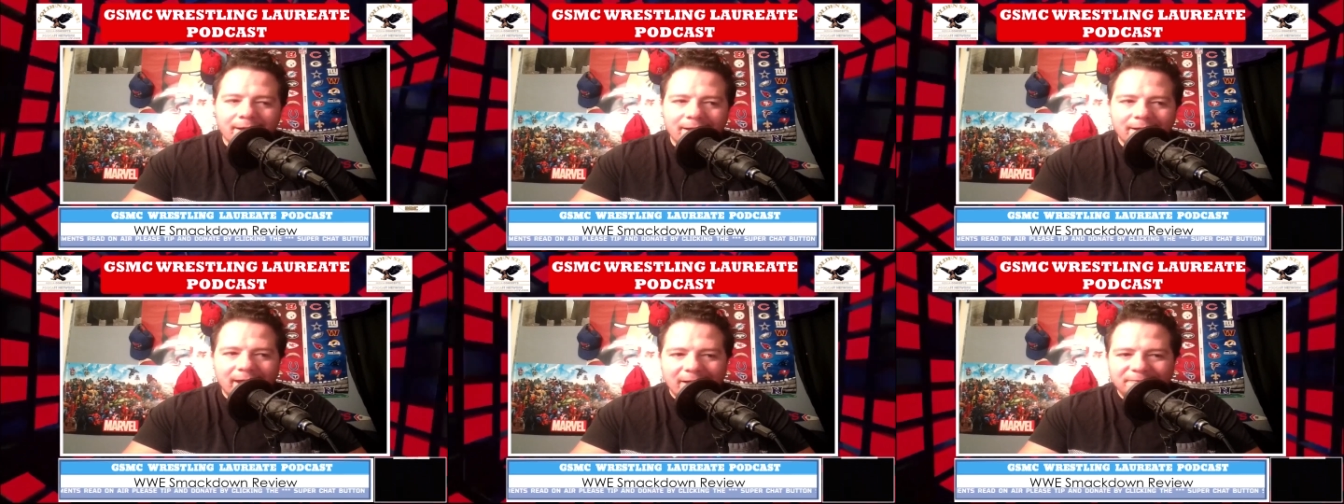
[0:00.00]

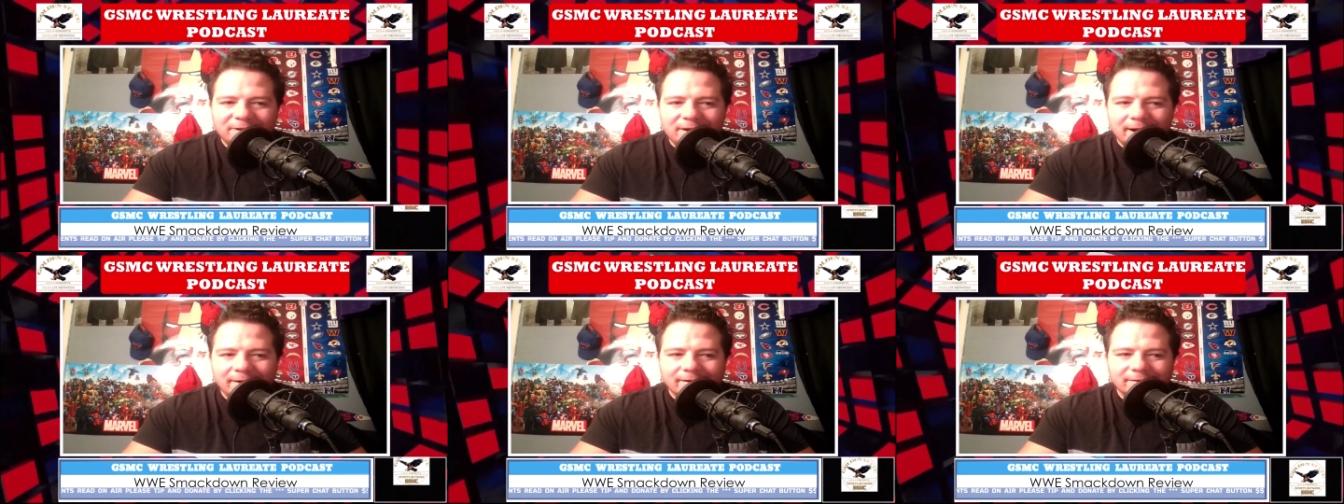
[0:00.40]
and have
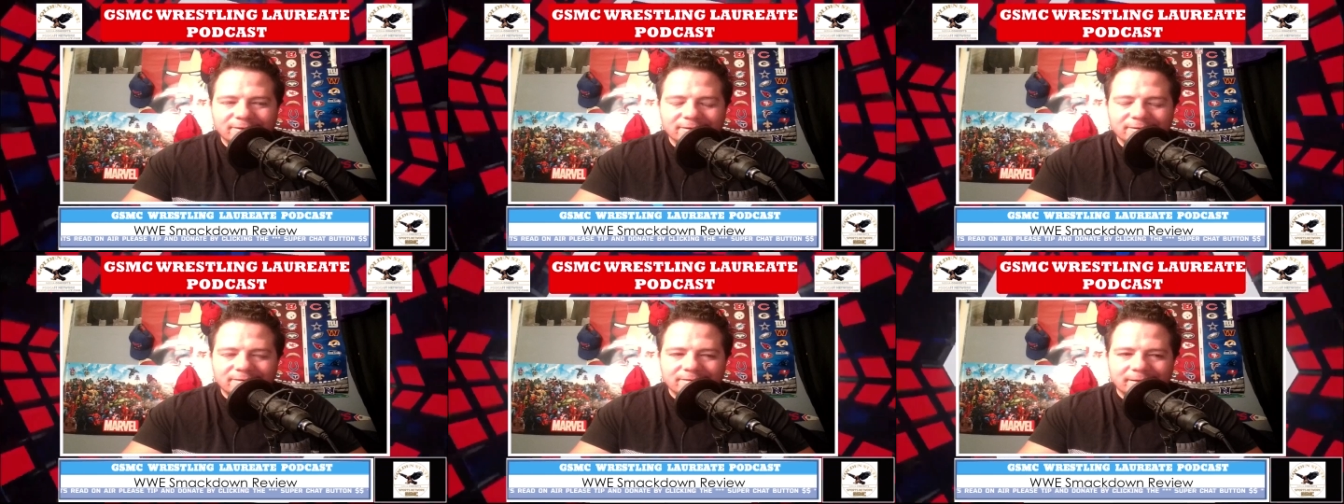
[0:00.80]
kind of
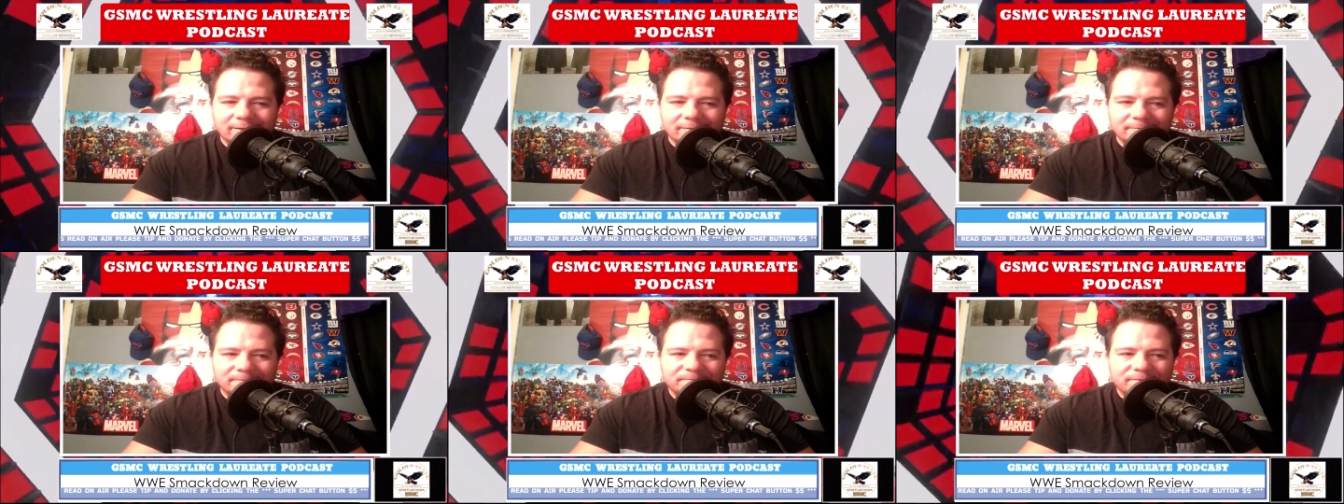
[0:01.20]
just
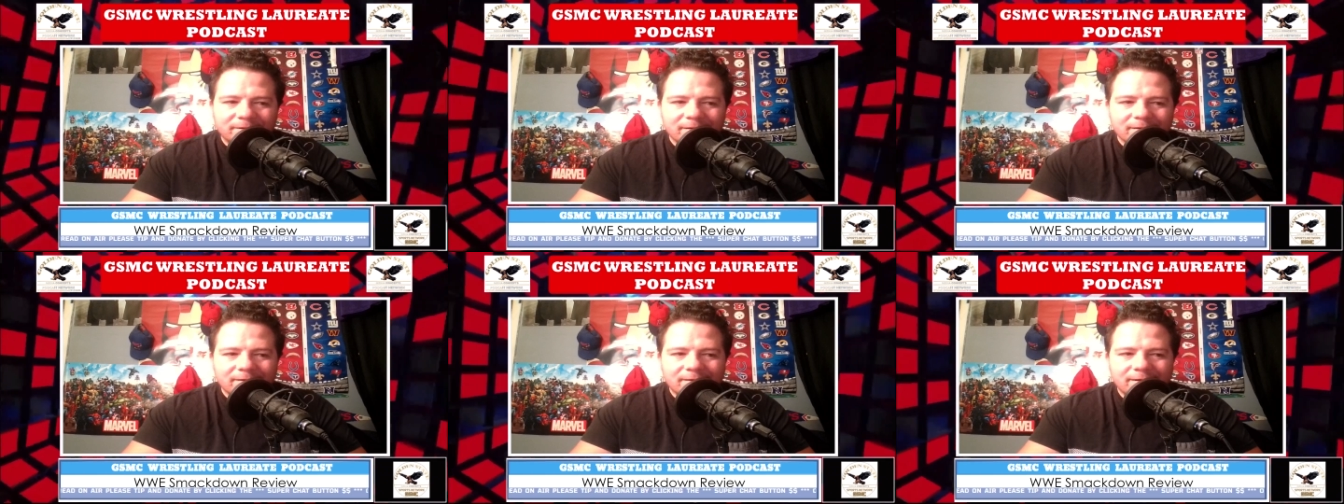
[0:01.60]
um,
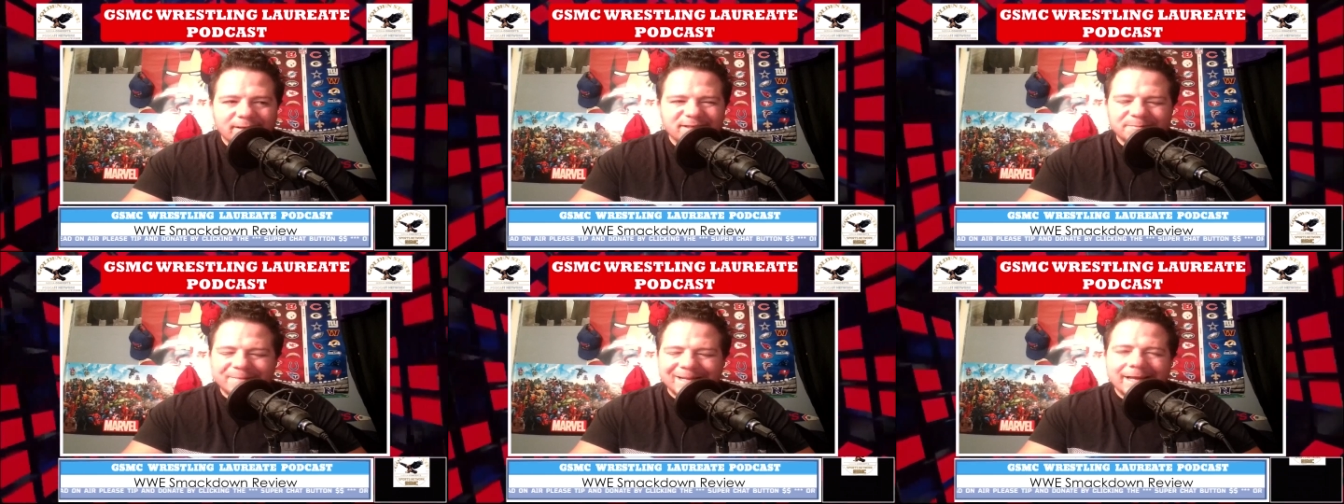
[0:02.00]
kind
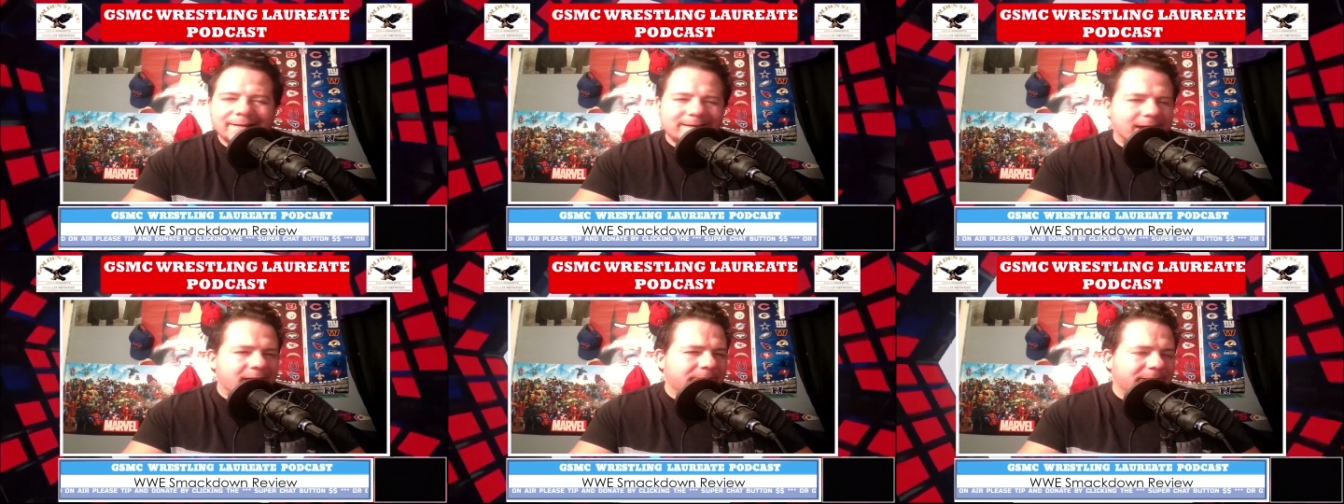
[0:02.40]
of just been
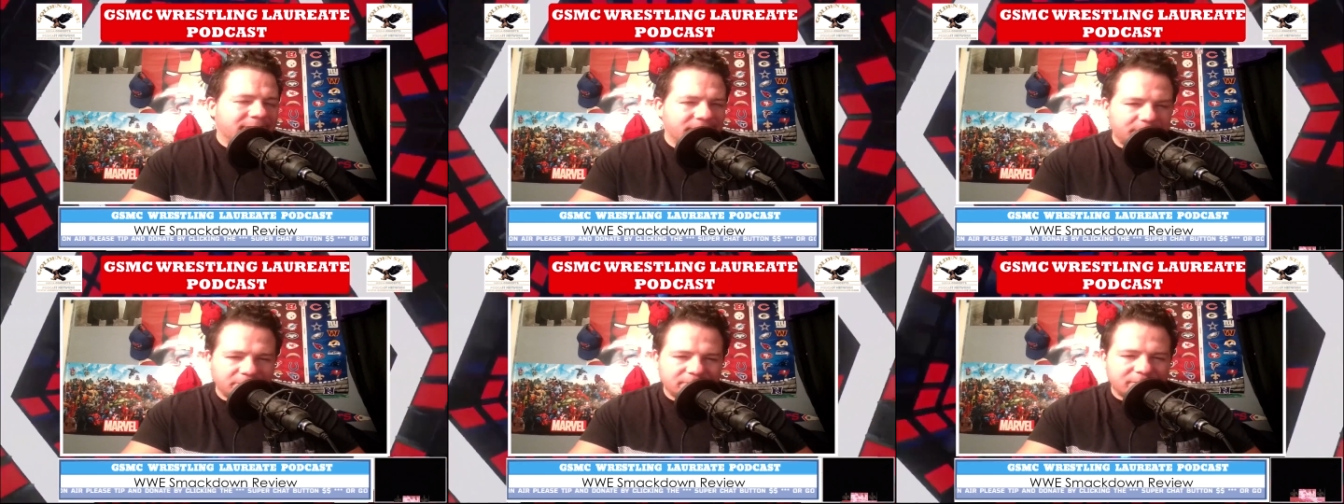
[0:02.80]
let down by
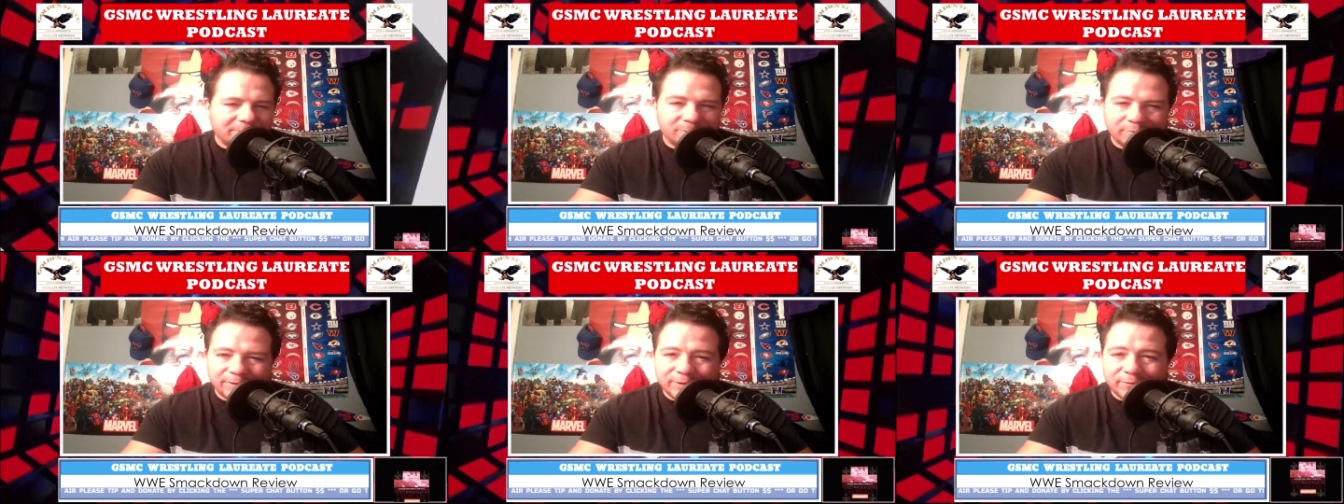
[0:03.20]

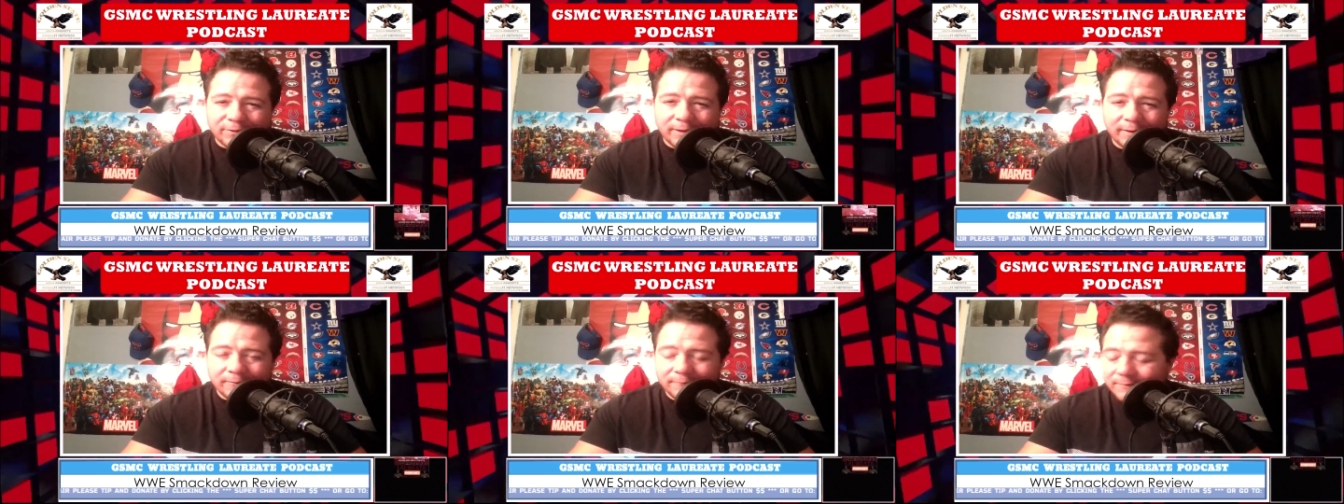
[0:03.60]
WWE
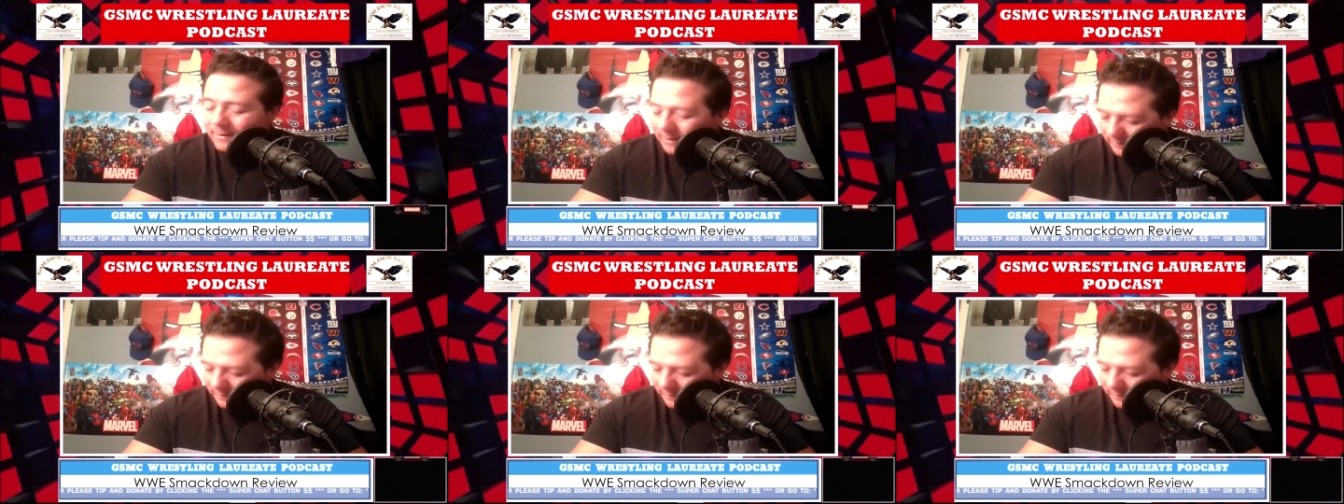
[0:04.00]
creative.